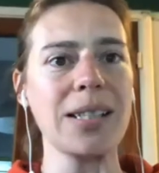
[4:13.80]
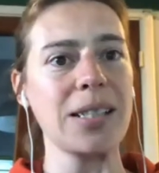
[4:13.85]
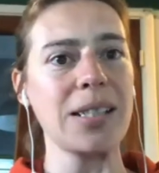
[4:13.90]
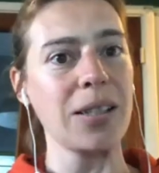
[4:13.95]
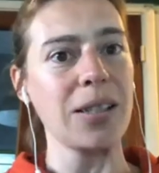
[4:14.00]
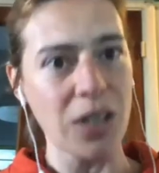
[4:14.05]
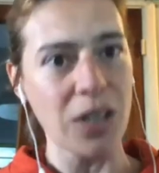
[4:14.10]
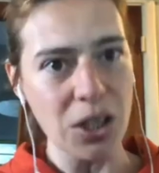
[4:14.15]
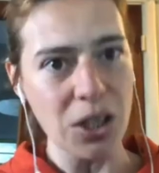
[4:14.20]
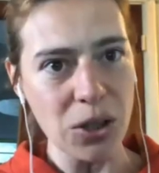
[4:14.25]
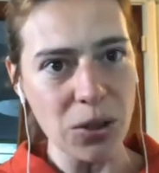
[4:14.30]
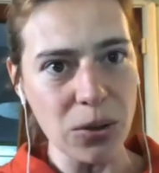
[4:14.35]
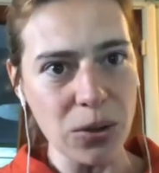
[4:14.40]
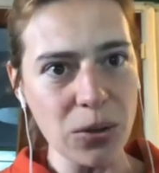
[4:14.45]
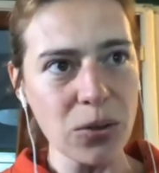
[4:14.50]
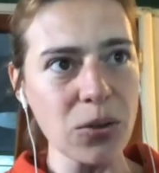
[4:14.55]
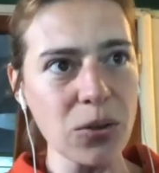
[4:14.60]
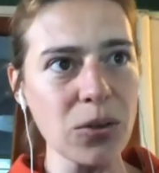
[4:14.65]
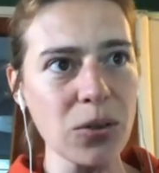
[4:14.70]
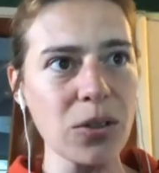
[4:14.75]
and
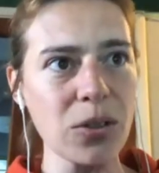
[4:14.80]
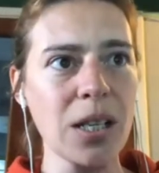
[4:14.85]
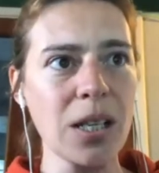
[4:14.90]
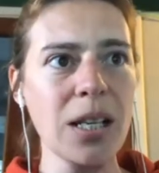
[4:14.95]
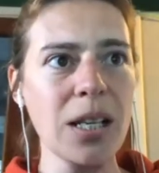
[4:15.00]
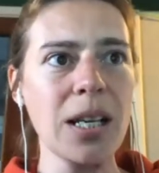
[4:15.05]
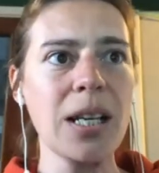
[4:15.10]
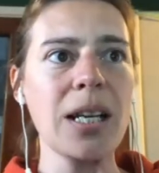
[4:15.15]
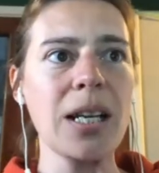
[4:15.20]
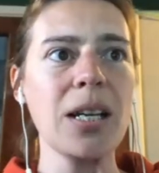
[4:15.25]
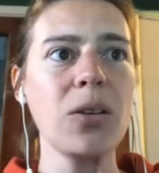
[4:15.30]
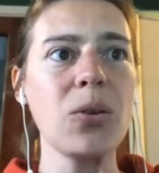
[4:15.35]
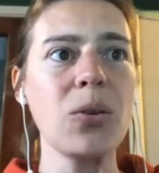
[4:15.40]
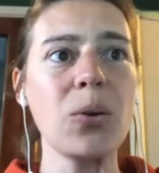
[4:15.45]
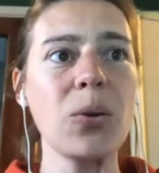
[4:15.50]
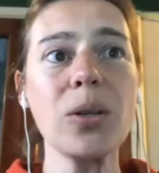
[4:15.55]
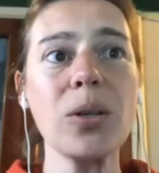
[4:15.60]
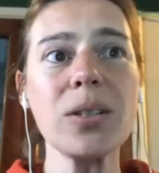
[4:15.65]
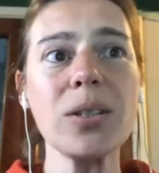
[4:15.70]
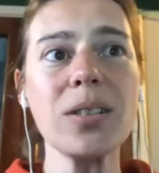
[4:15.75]
exhibitions,
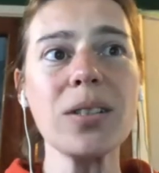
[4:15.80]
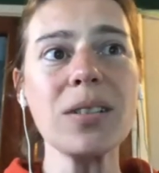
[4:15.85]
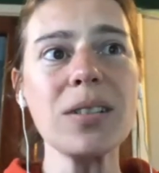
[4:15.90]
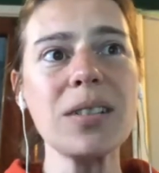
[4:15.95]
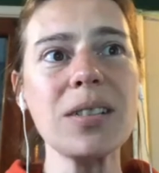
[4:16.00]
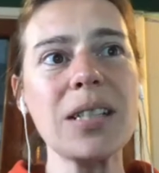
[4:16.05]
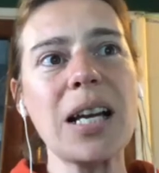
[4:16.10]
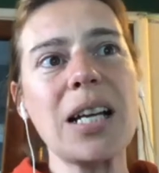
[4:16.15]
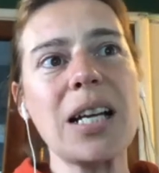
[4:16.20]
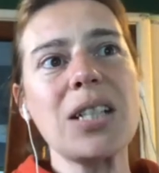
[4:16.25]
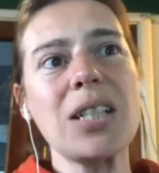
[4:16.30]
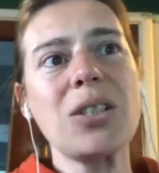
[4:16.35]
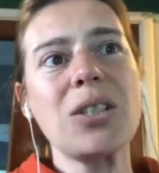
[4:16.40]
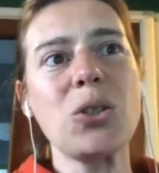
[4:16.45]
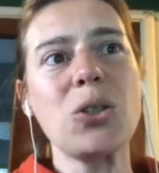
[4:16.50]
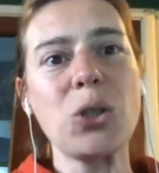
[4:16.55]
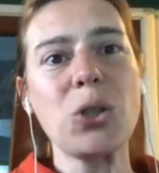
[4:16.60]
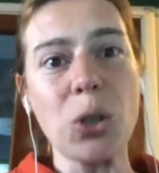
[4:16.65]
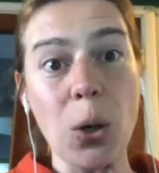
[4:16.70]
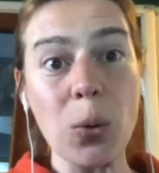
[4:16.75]
courses
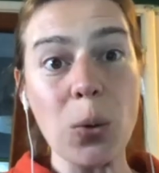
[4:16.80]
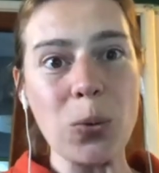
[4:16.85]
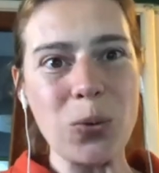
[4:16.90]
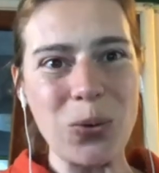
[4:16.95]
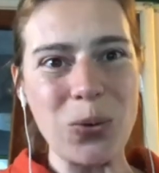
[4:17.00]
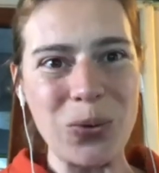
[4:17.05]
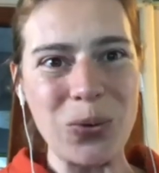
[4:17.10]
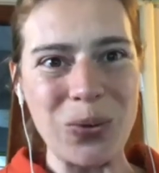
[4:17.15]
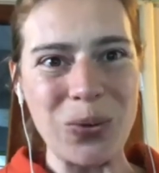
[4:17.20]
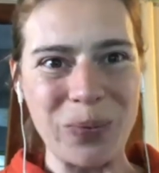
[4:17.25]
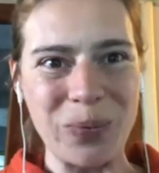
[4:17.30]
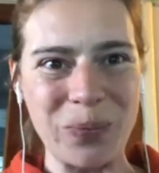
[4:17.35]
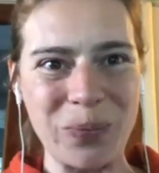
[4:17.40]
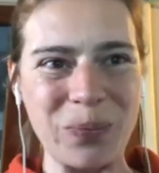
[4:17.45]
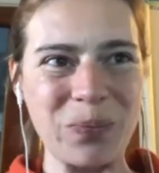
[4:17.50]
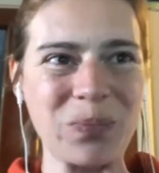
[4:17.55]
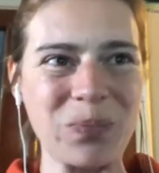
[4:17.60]
and shows.